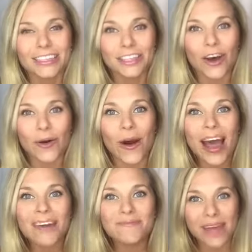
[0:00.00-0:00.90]
So
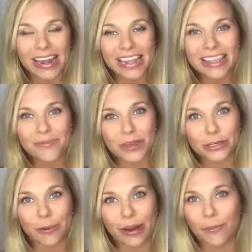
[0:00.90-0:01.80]
many of the
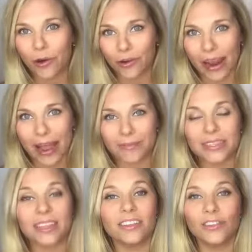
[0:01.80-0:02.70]
Beachbody
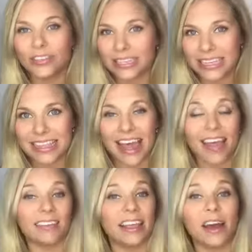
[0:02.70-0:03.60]
programs, you'll see
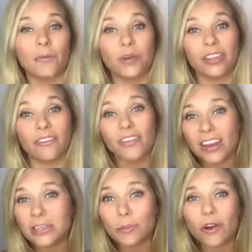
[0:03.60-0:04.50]
that they come with a
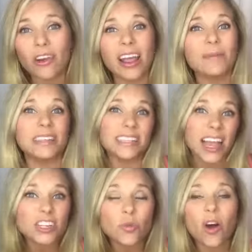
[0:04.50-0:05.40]
fitness program, a
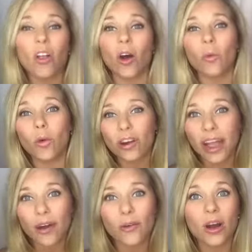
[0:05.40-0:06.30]
schedule, a
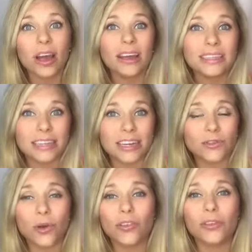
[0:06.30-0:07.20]
workout
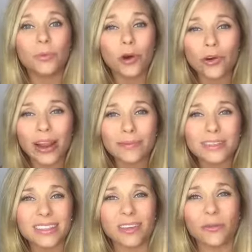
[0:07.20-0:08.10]
schedule. The
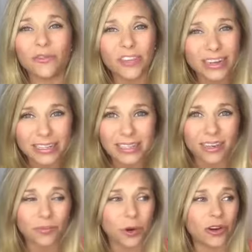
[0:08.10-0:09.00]
programs, the fitness
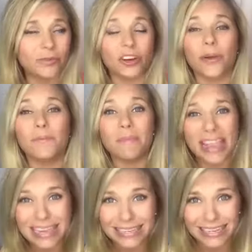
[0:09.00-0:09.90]
programs are
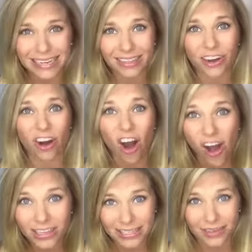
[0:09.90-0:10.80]
amazing. They're
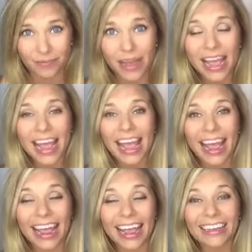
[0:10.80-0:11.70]
awesome.
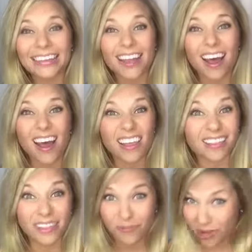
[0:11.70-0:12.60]
And
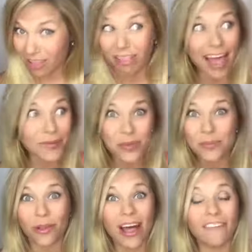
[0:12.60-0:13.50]
a lot of
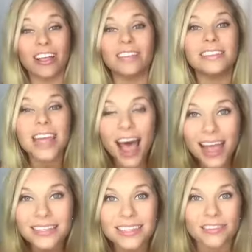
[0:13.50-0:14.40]
people have uh,
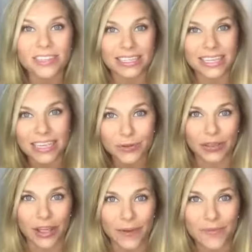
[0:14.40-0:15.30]
tons of success
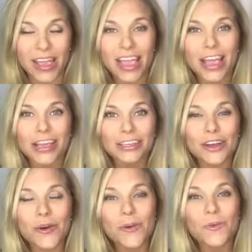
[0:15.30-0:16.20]
with them.
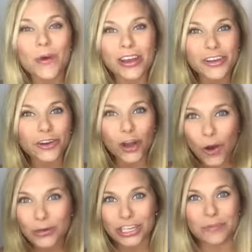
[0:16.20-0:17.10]
So when you're
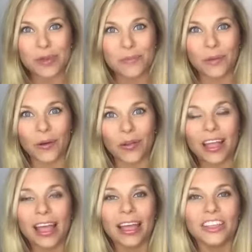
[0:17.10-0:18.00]
coaching people,
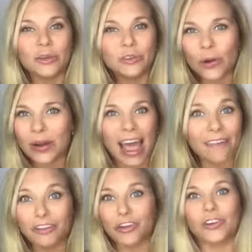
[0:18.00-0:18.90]
you don't
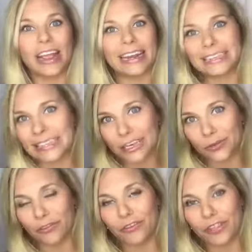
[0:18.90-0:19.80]
have to create a
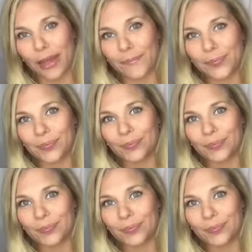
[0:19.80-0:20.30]
schedule for them.